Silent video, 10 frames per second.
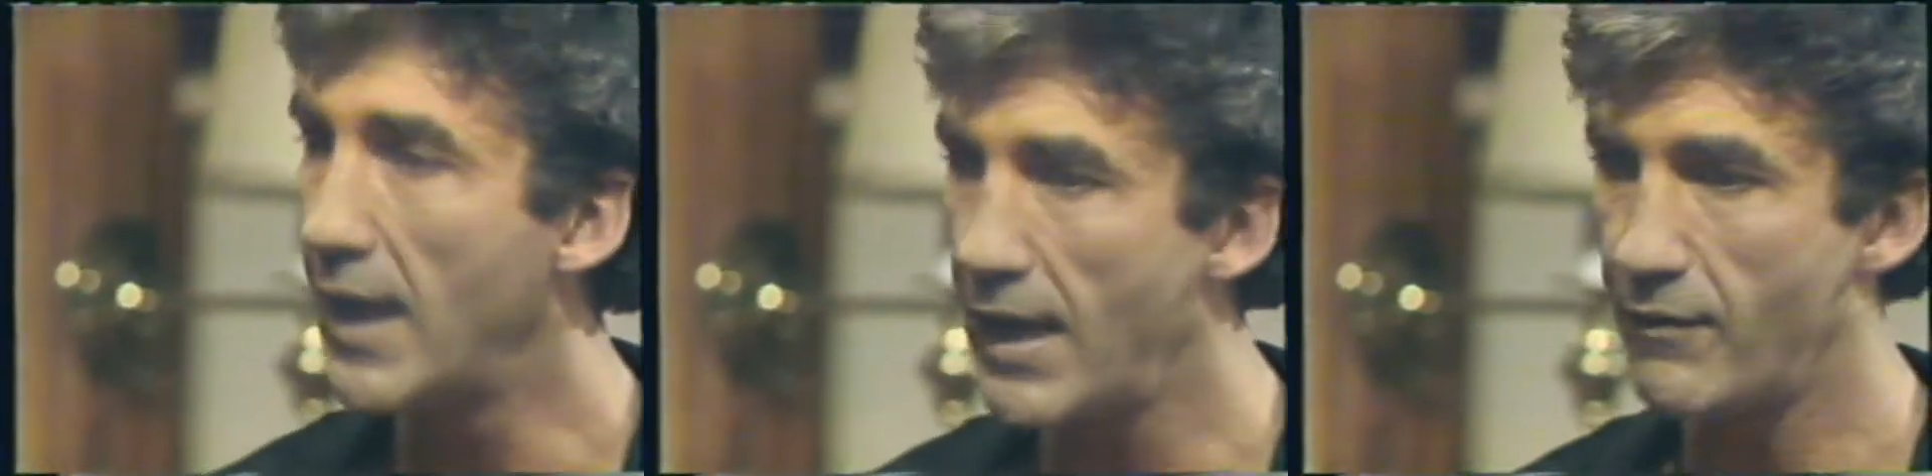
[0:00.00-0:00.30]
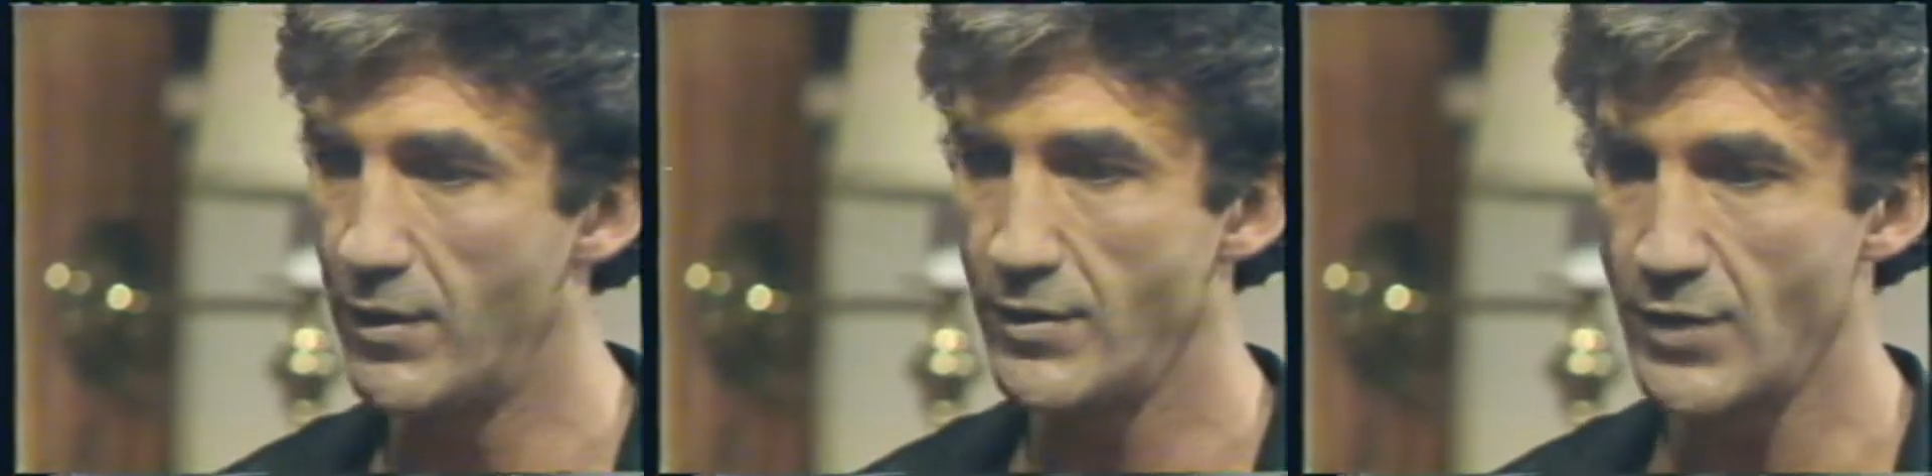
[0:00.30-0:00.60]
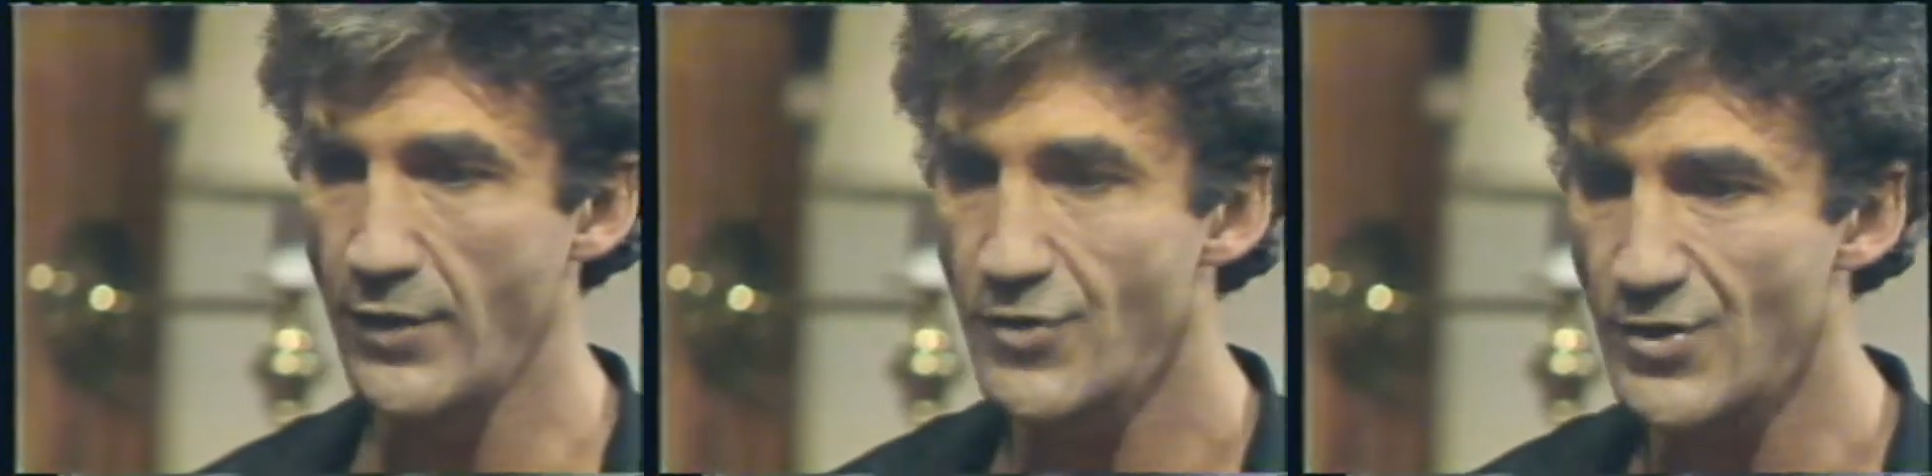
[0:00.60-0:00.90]
ever
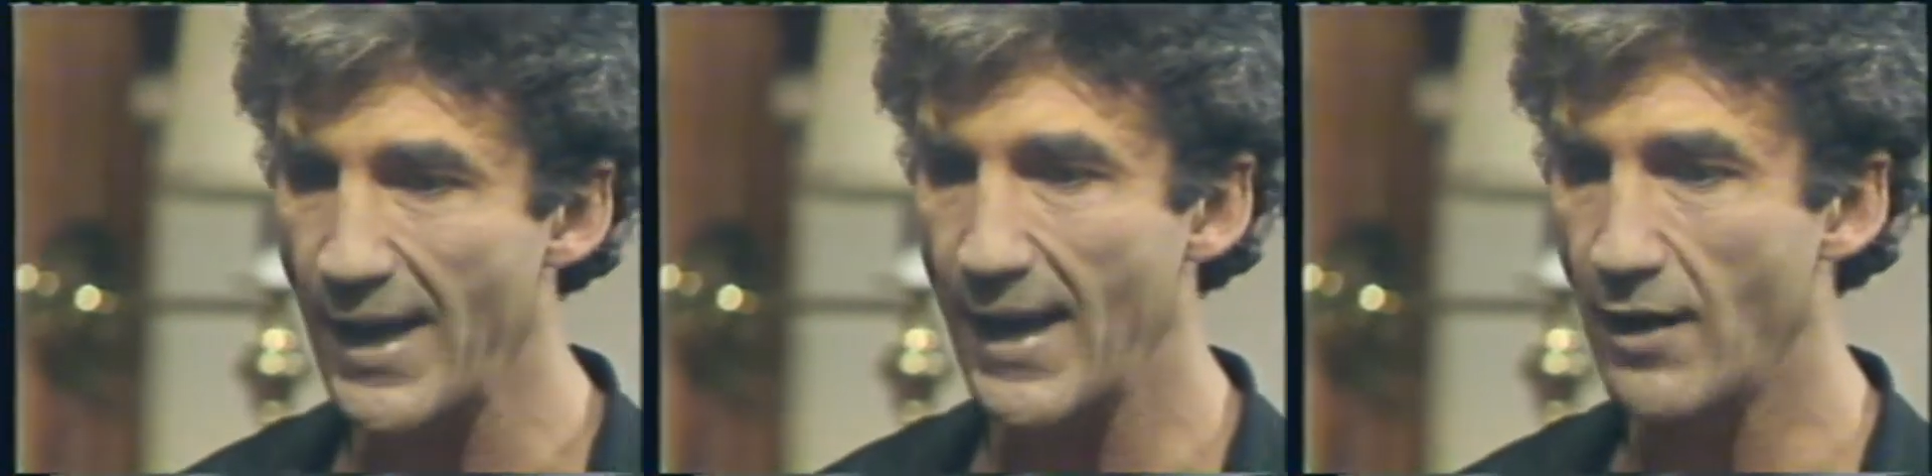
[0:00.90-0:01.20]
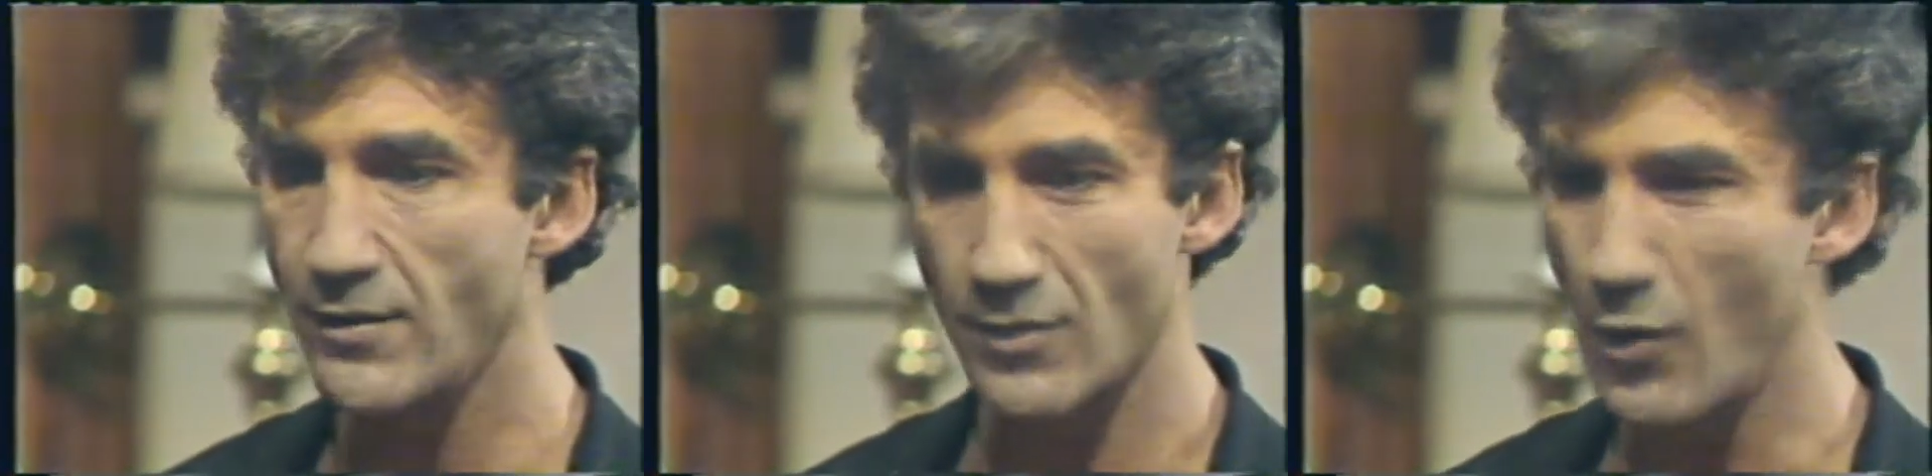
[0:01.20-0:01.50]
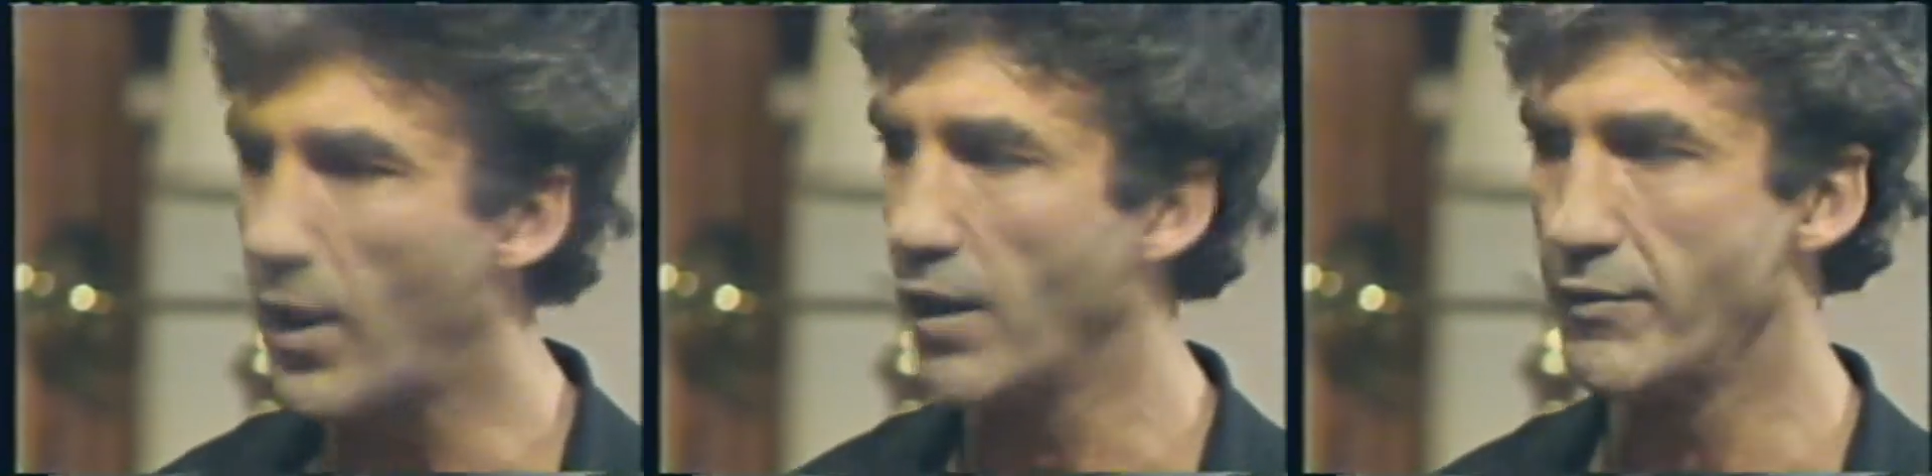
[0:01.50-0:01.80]
just set out and go out